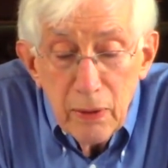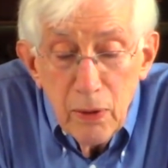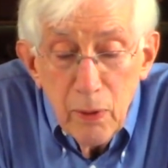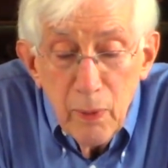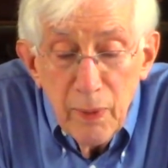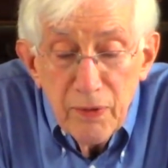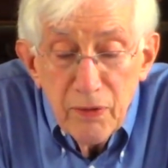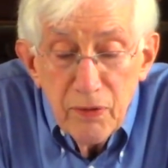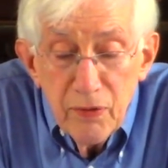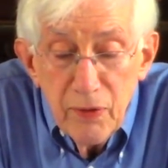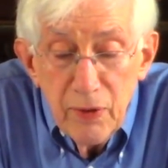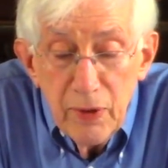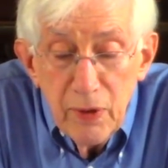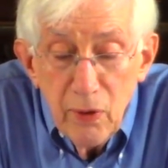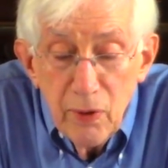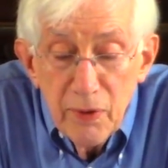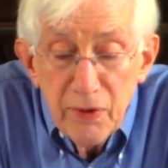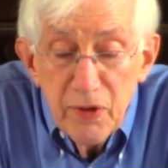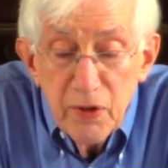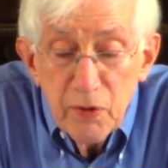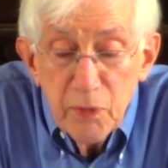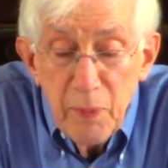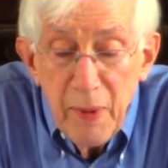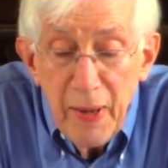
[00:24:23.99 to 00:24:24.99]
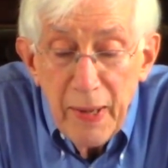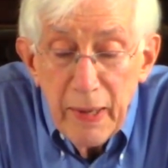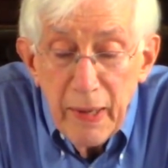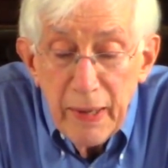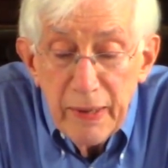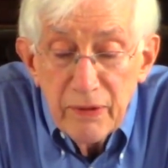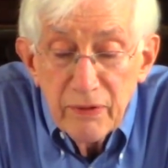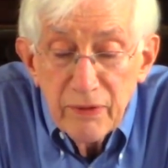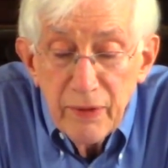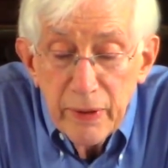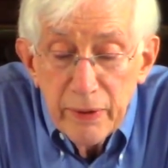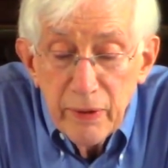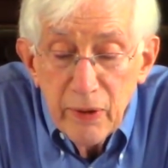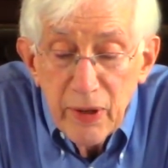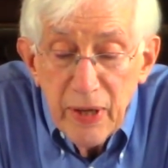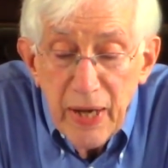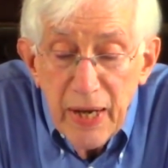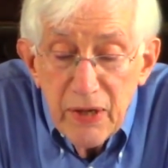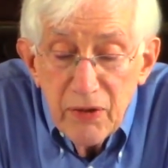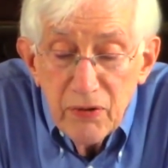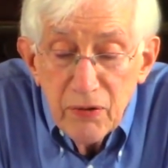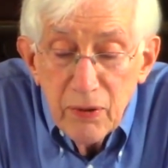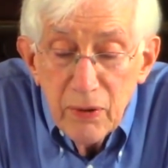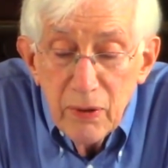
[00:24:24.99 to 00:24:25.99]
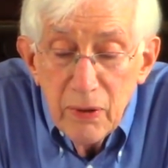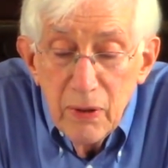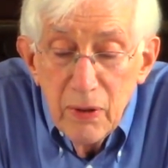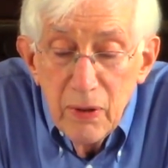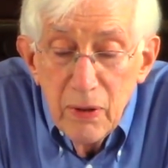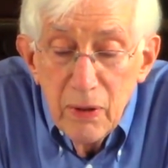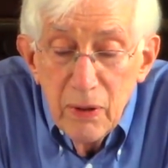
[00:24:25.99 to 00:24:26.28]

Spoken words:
UNC on dismantling segregation